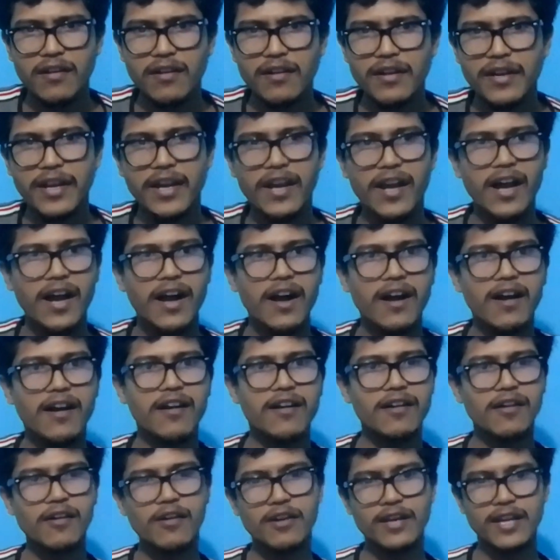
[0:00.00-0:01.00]
Okay,
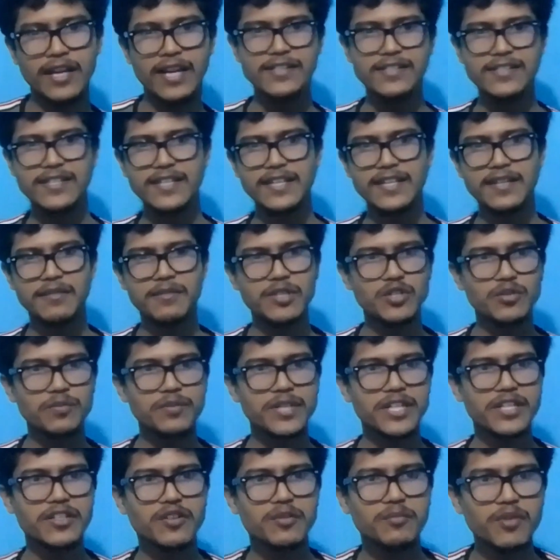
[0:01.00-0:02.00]
let's see in my
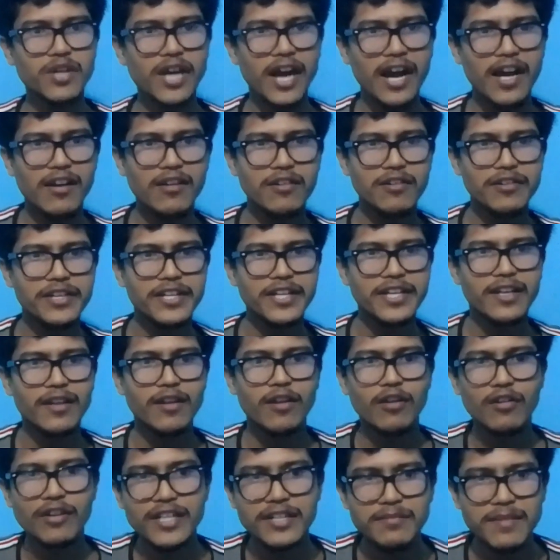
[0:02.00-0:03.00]
Jupyter notebook. I already
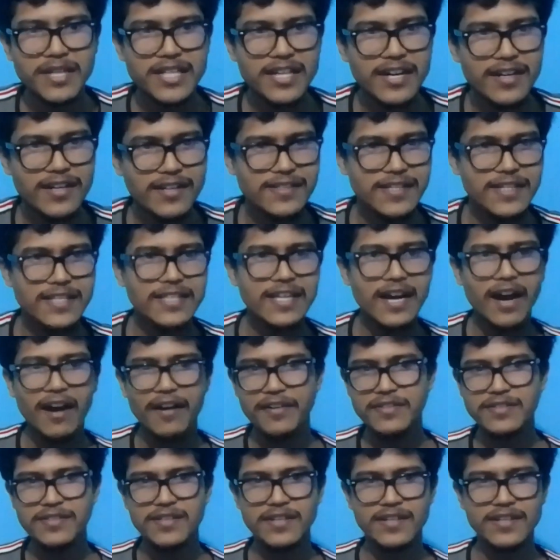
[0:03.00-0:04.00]
loaded my dataset,
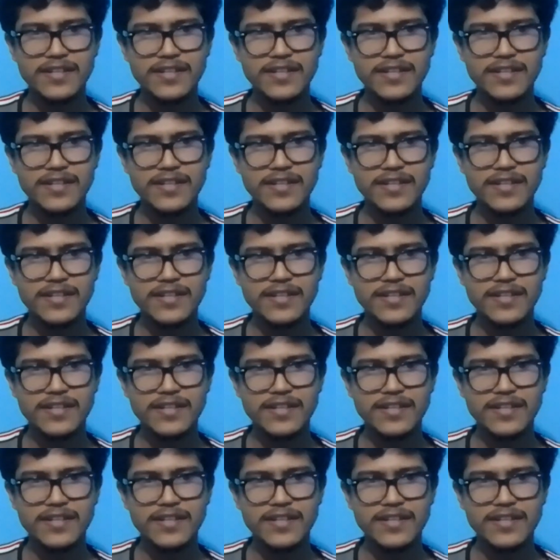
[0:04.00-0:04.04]
Iris